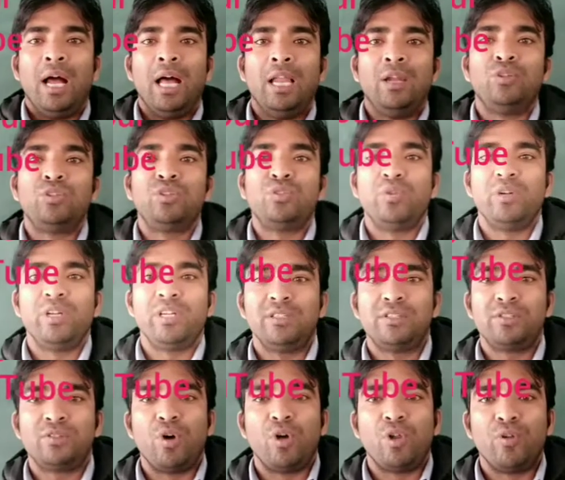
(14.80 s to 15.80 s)
Hello
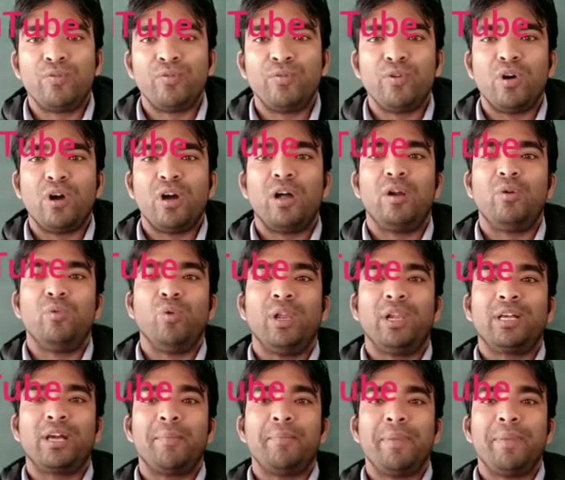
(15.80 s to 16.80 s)
students, all of you are
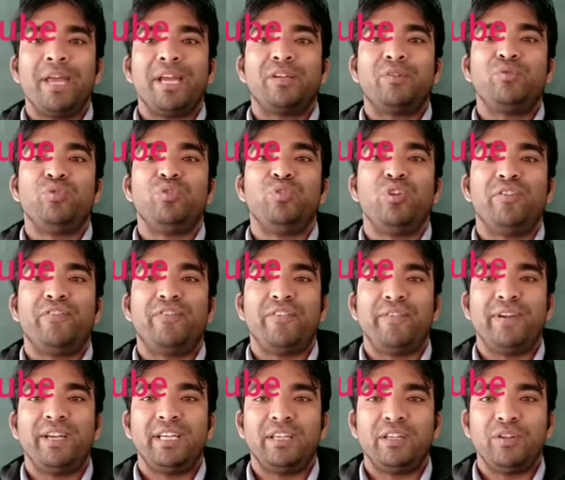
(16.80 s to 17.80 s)
welcome back to your
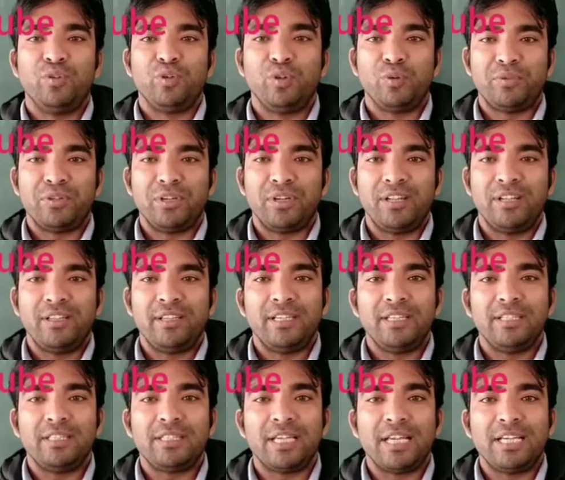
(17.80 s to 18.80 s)
favorite YouTube channel, that
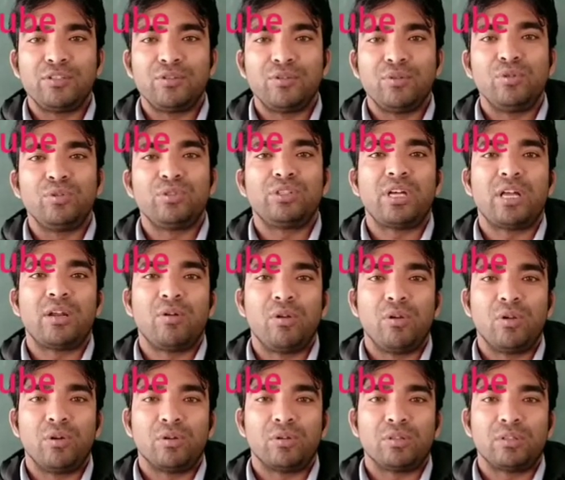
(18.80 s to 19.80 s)
is Science Guru Sir
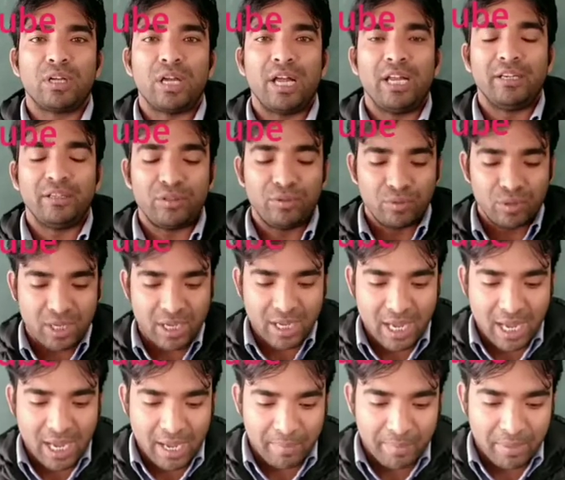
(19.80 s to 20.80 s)
Olom. And
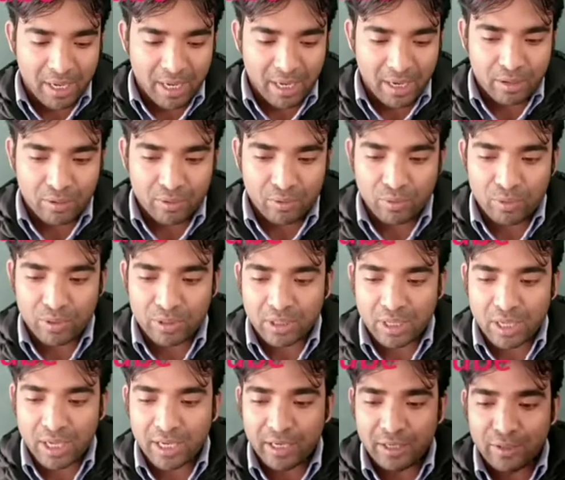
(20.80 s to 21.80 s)
today I am here
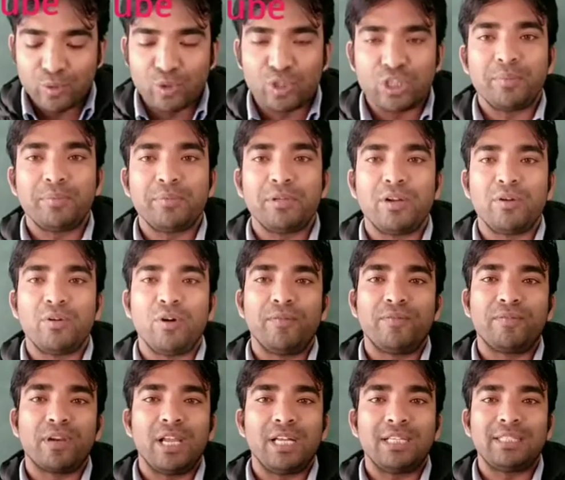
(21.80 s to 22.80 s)
with a new chapter
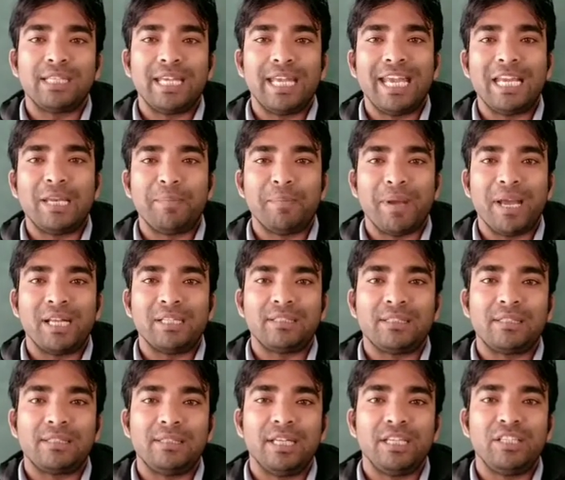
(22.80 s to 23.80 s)
of class 8
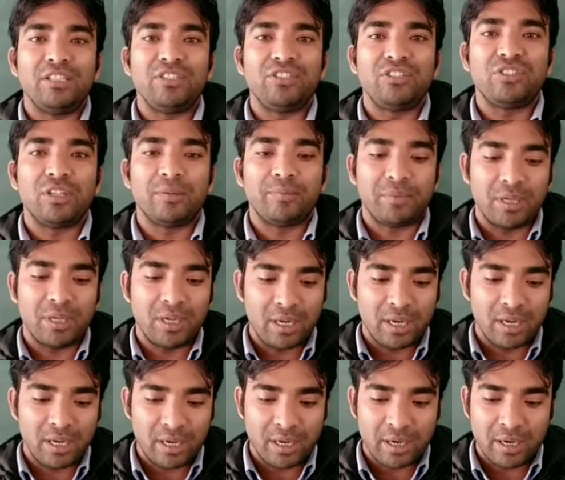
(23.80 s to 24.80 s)
maths, that is
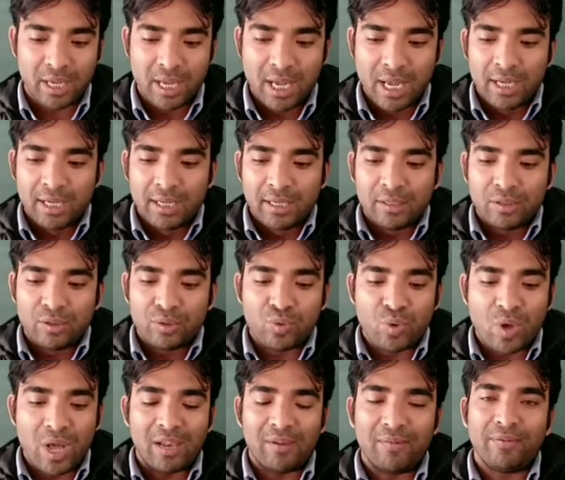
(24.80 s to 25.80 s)
chapter
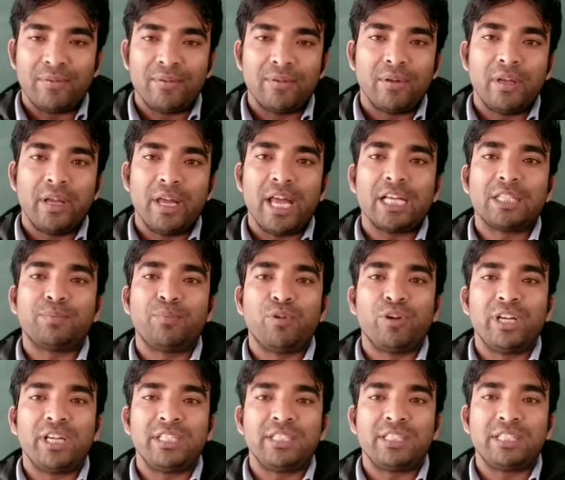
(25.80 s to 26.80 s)
12,
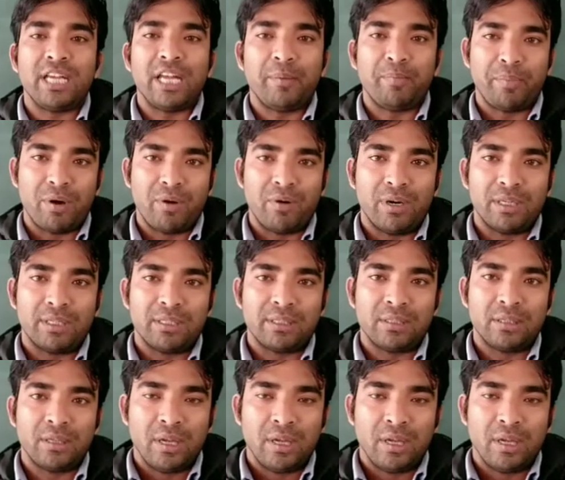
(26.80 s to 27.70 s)
exponents and powers.